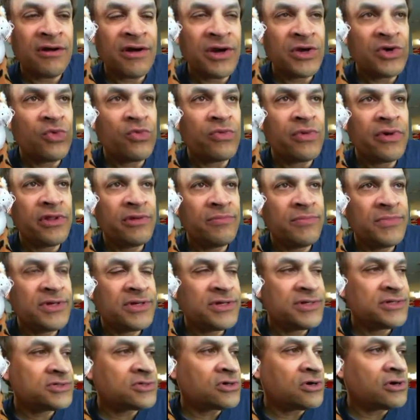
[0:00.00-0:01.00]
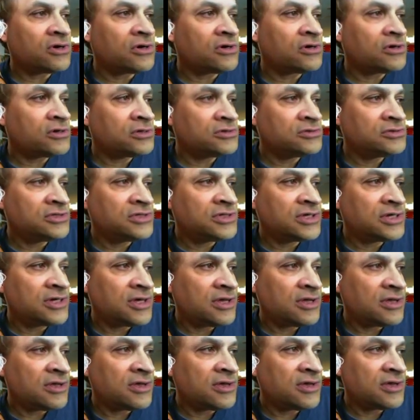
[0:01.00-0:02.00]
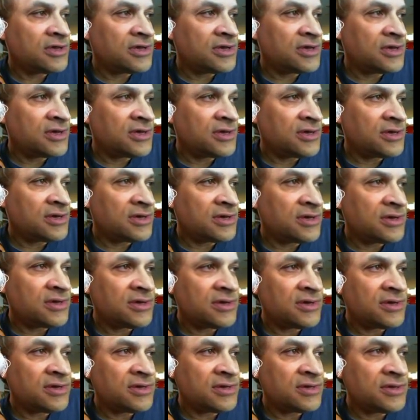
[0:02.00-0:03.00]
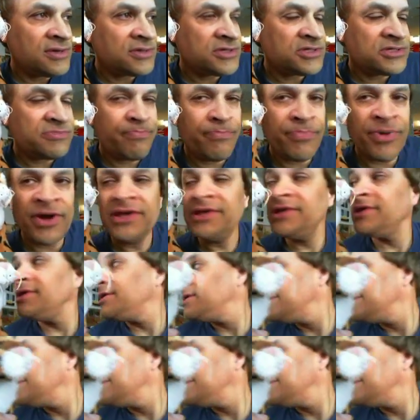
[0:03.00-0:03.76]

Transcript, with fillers: I know one of them is called uh, Spiky.